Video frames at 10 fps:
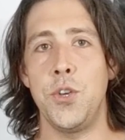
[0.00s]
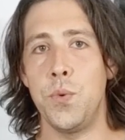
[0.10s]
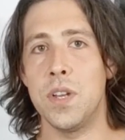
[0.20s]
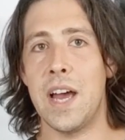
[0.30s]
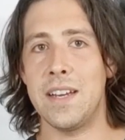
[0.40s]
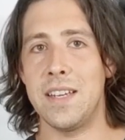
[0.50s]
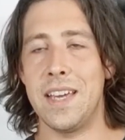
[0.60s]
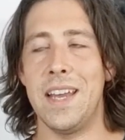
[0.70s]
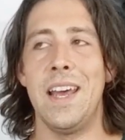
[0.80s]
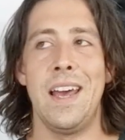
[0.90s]
you would like to
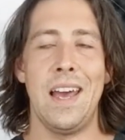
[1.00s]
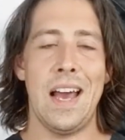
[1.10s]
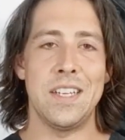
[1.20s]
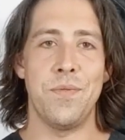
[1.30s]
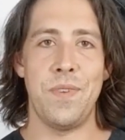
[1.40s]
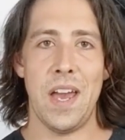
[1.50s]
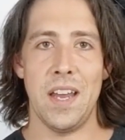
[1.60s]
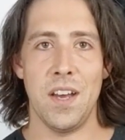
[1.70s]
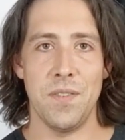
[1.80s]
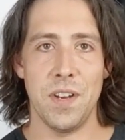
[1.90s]
get as a
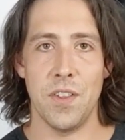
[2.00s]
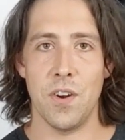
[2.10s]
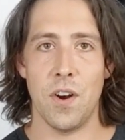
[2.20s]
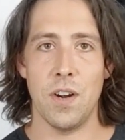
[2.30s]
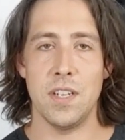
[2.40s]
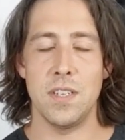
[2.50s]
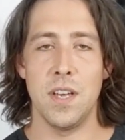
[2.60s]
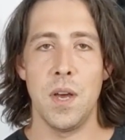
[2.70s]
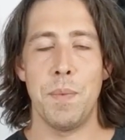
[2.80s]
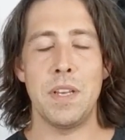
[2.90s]
fan of another artist.
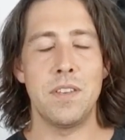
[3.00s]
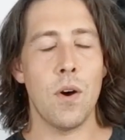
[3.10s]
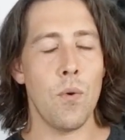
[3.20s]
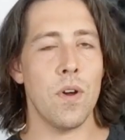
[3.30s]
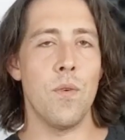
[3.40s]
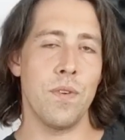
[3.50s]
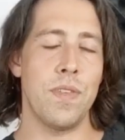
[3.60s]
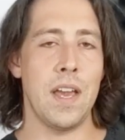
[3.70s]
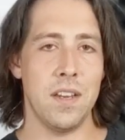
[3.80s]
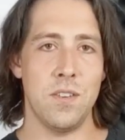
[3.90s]
But don't
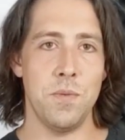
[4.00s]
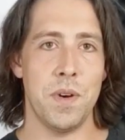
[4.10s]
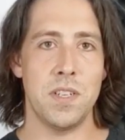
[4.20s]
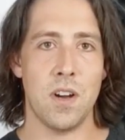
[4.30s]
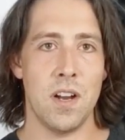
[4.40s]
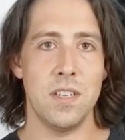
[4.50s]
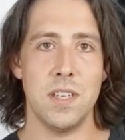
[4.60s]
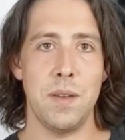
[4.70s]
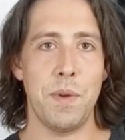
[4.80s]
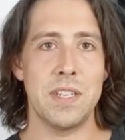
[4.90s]
overthink it too much,
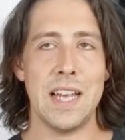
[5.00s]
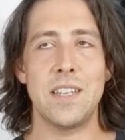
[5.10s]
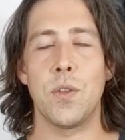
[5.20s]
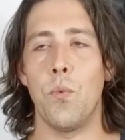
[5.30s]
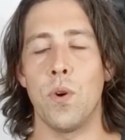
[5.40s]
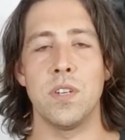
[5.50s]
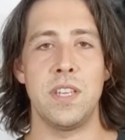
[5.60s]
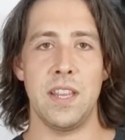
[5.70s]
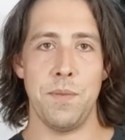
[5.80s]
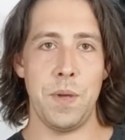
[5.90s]
honestly, because that's the worst
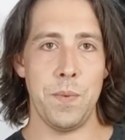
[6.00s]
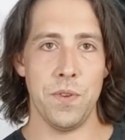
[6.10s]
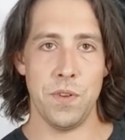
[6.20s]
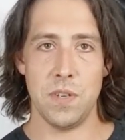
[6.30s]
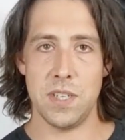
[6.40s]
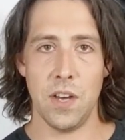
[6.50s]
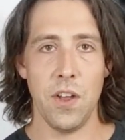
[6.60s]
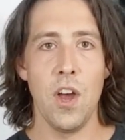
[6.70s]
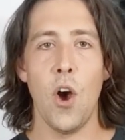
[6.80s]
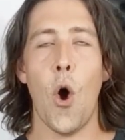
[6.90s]
thing that people do, is
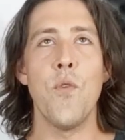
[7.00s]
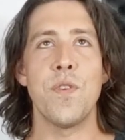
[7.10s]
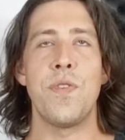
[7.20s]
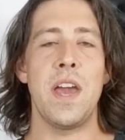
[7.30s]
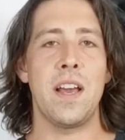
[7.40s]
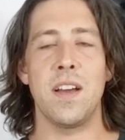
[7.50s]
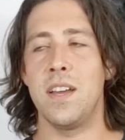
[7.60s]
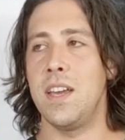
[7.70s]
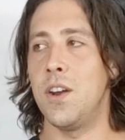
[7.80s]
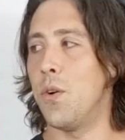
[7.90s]
they'll overthink,
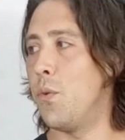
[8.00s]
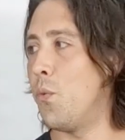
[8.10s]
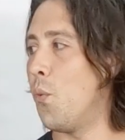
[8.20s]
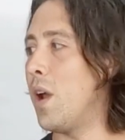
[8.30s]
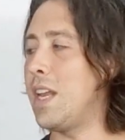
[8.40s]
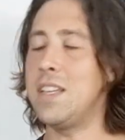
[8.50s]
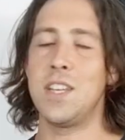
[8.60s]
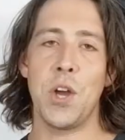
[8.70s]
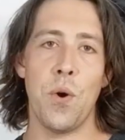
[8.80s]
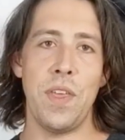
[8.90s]
what needs
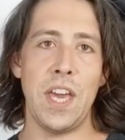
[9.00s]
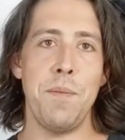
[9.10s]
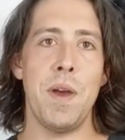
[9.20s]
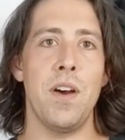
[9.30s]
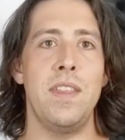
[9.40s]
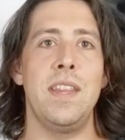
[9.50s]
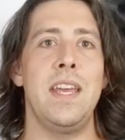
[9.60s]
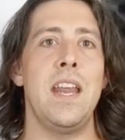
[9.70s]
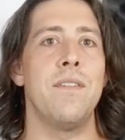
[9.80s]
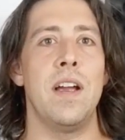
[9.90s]
to go in the email, and then
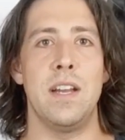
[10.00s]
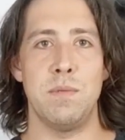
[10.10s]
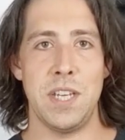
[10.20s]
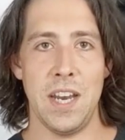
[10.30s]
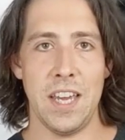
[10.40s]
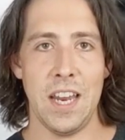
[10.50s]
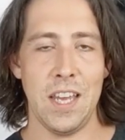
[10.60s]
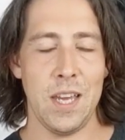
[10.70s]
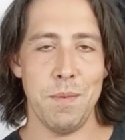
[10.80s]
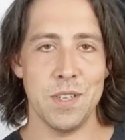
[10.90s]
they never end up sending
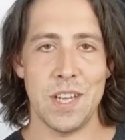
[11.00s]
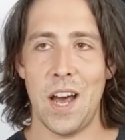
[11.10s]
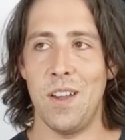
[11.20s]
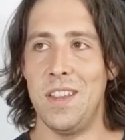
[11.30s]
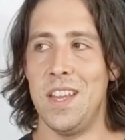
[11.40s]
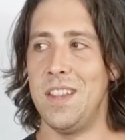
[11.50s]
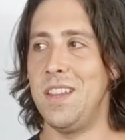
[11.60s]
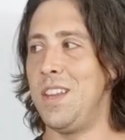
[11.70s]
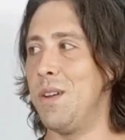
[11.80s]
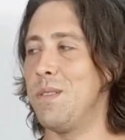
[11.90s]
any emails out, and then,